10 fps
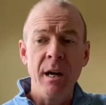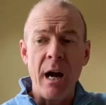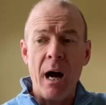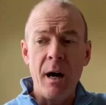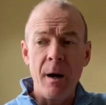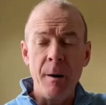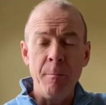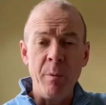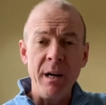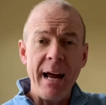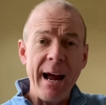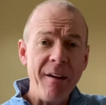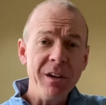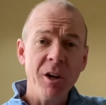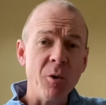But
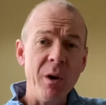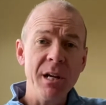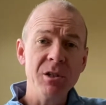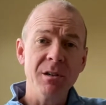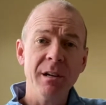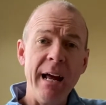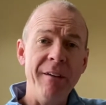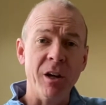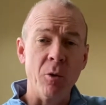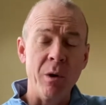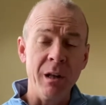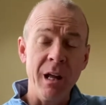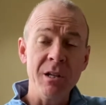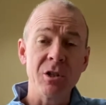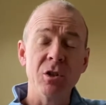having an arranger and having a
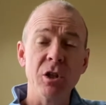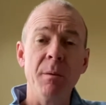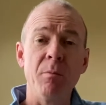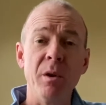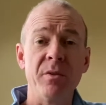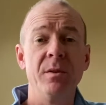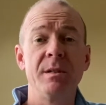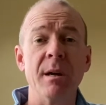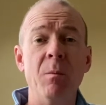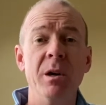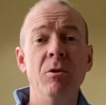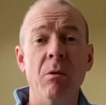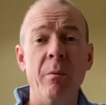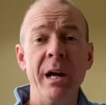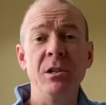relationship with someone who
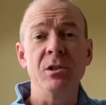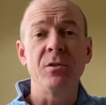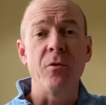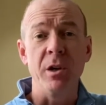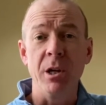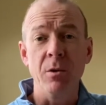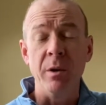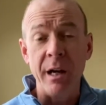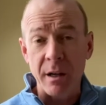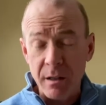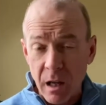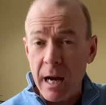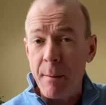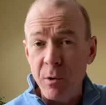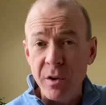arranges for you in a
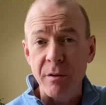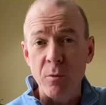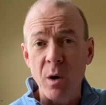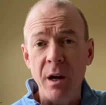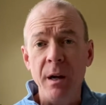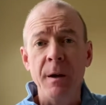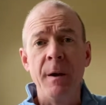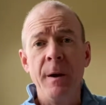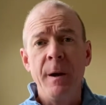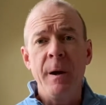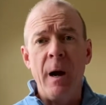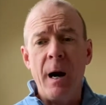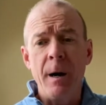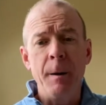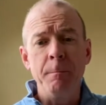collaborative way
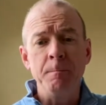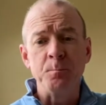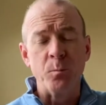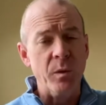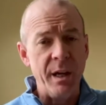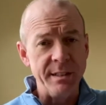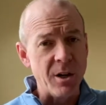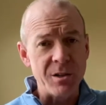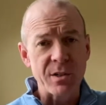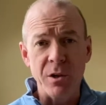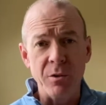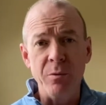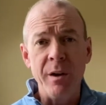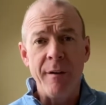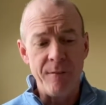is also
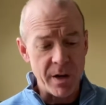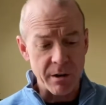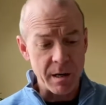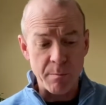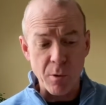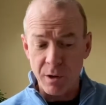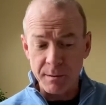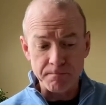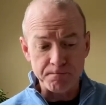very important.